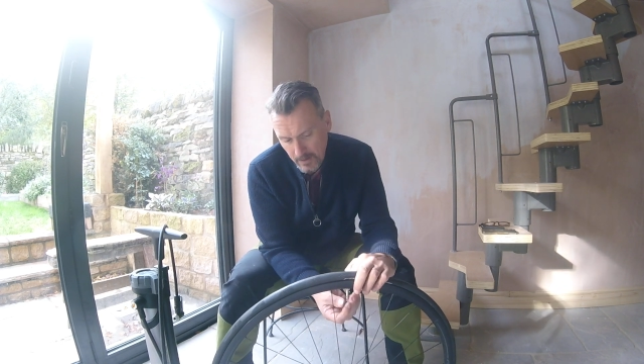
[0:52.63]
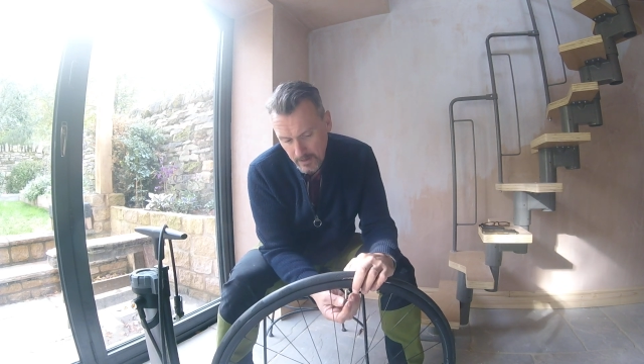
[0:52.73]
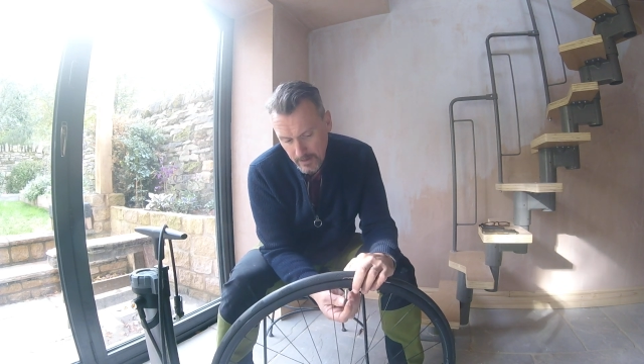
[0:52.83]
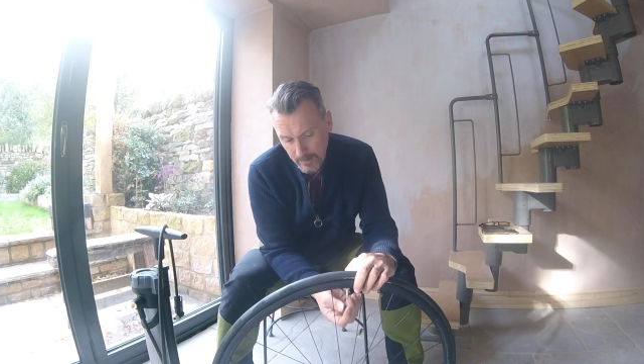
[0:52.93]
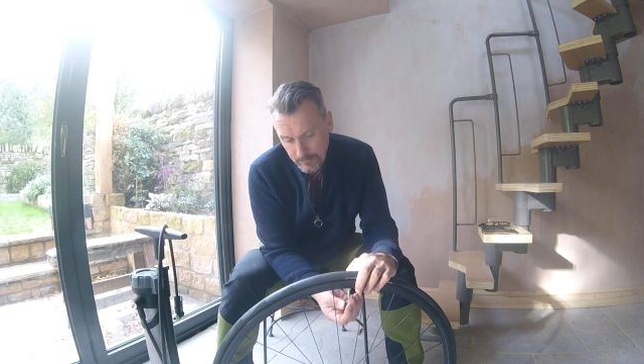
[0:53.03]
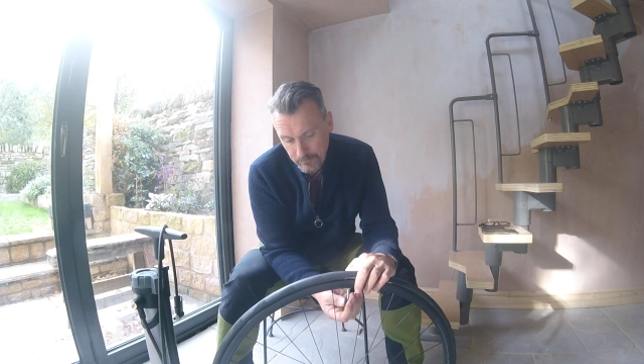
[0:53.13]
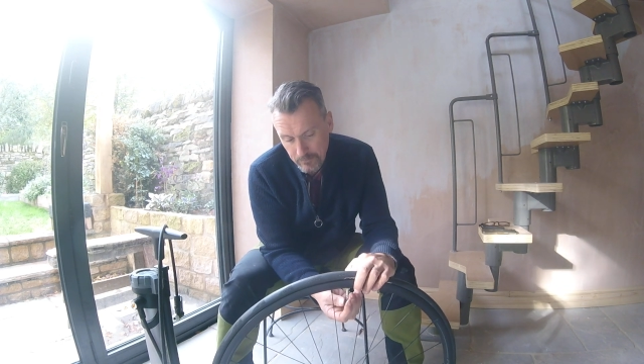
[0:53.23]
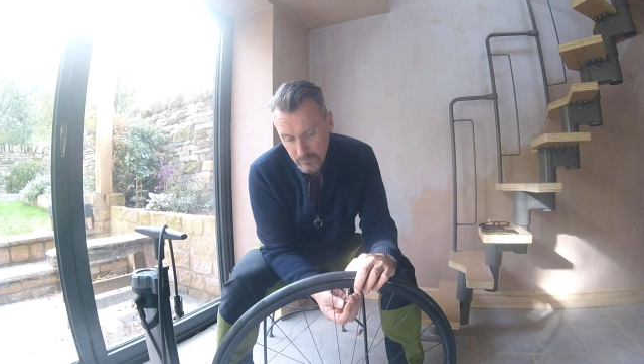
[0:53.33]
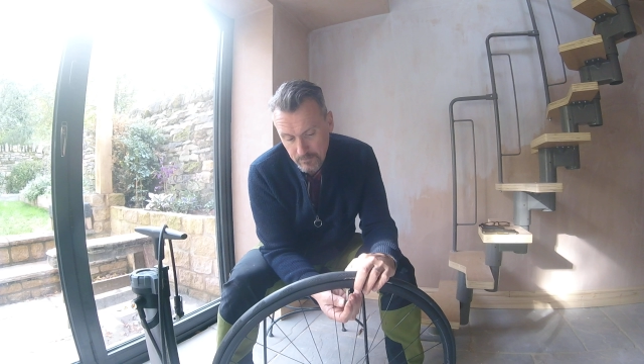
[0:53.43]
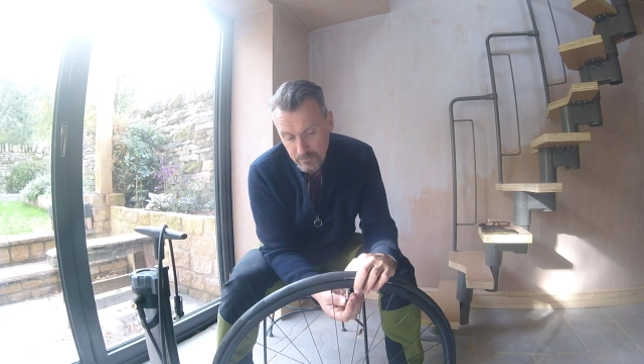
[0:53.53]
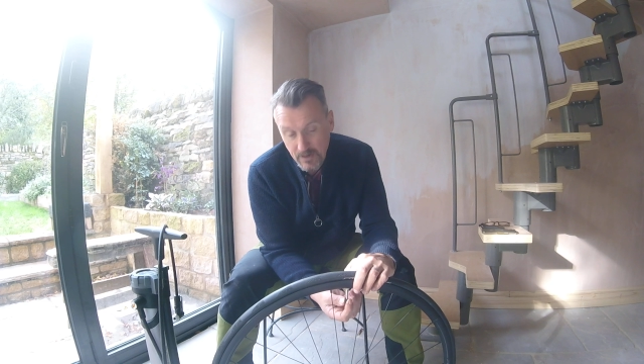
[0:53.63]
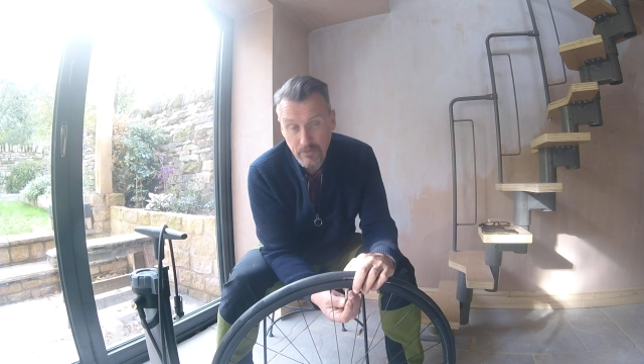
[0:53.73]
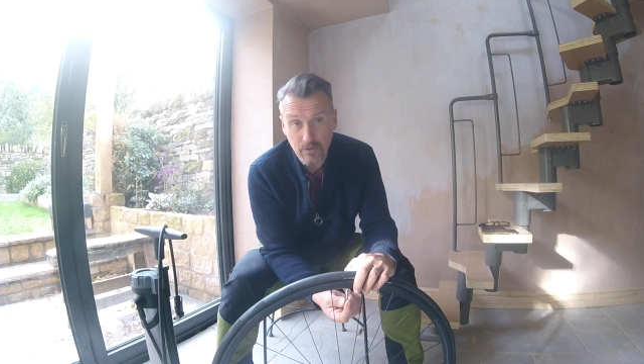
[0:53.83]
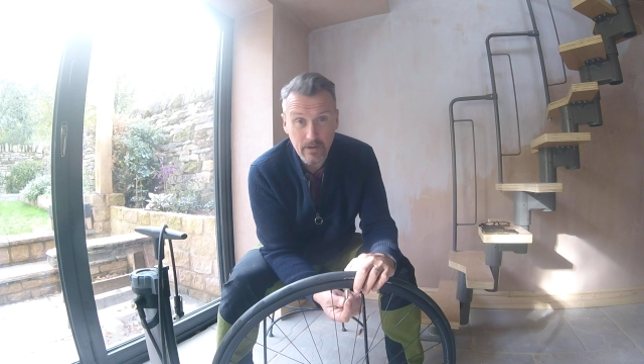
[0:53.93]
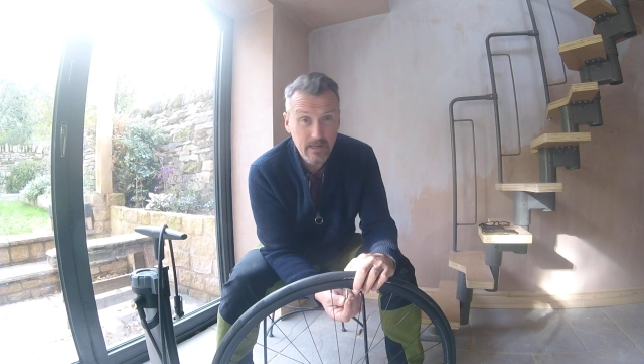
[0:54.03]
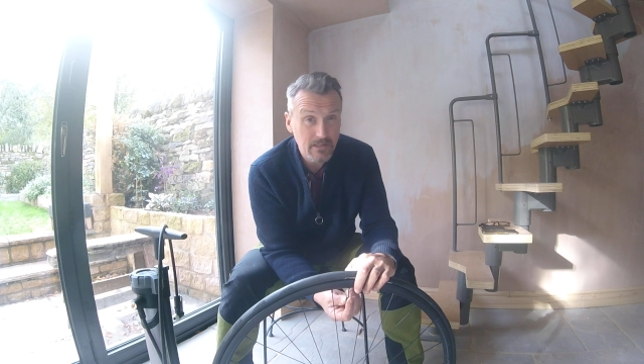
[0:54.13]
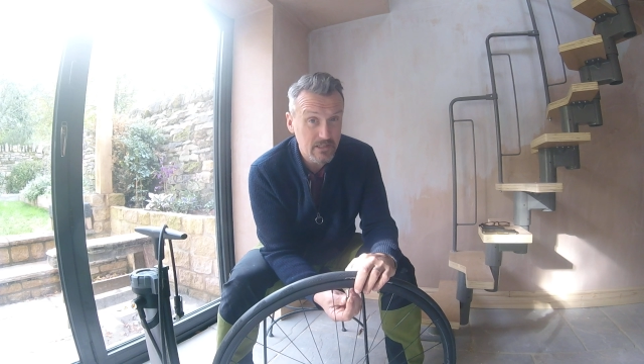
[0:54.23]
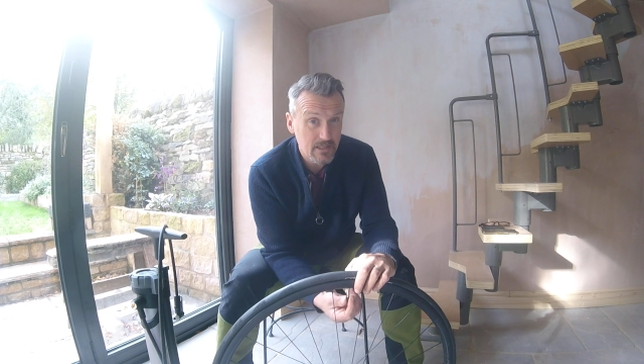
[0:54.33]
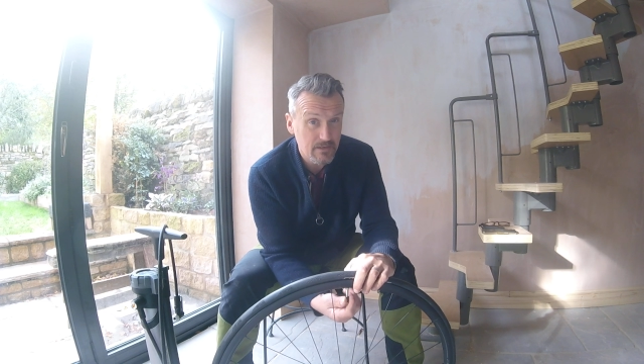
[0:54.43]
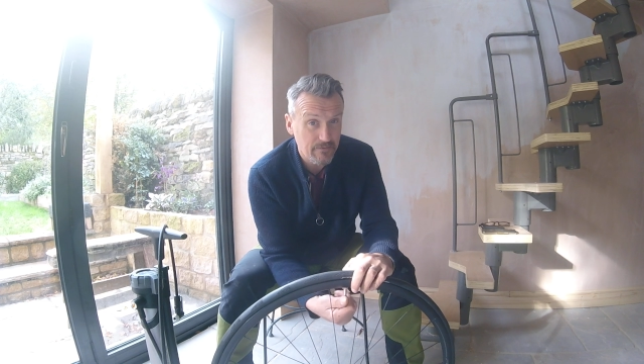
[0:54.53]
But I thought, here's
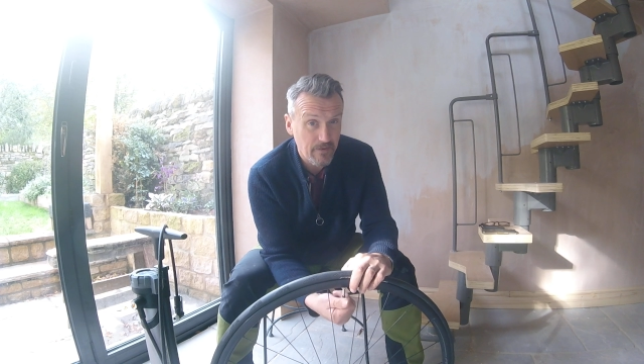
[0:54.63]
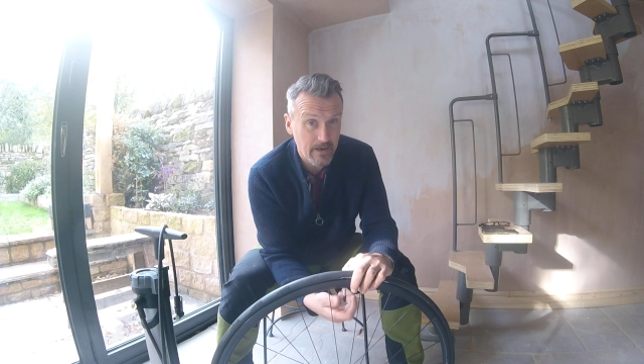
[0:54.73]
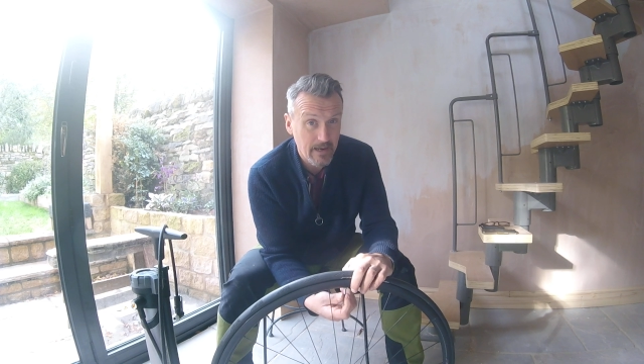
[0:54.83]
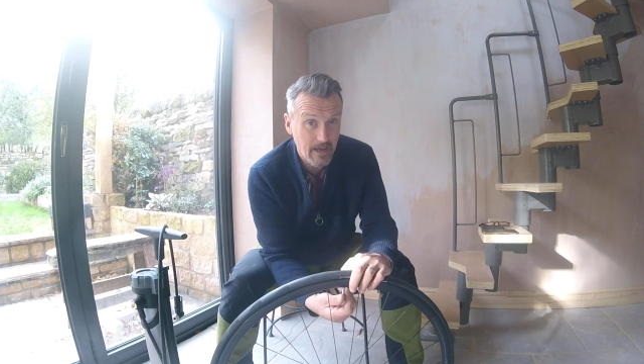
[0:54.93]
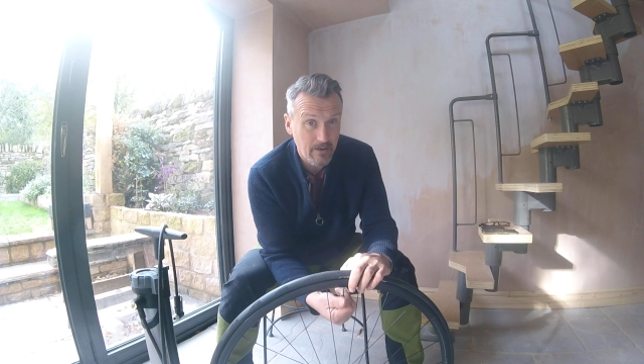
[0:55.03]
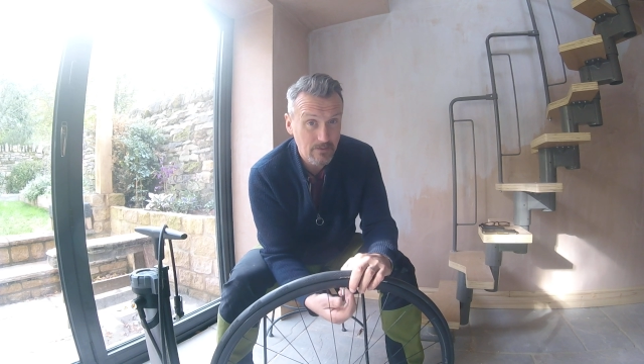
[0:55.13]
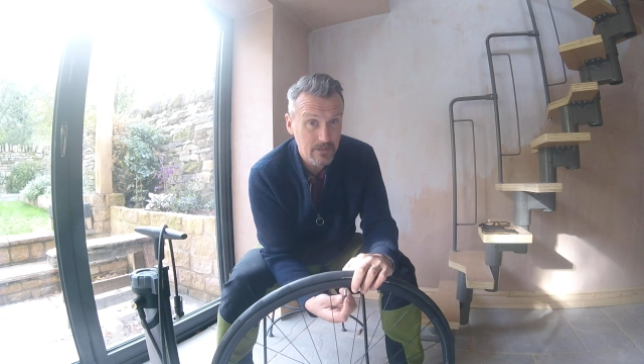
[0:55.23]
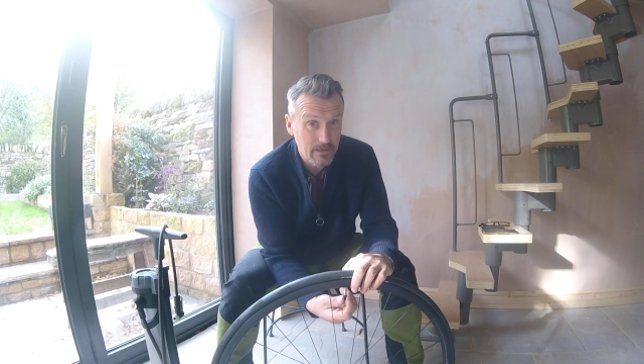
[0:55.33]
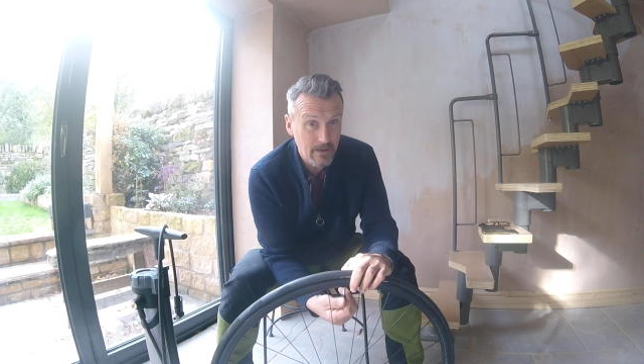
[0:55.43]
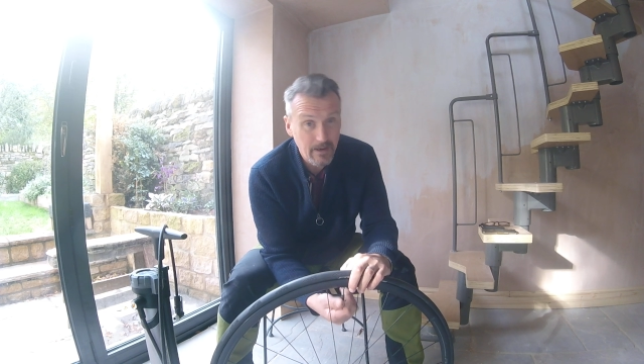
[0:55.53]
your chance to find out.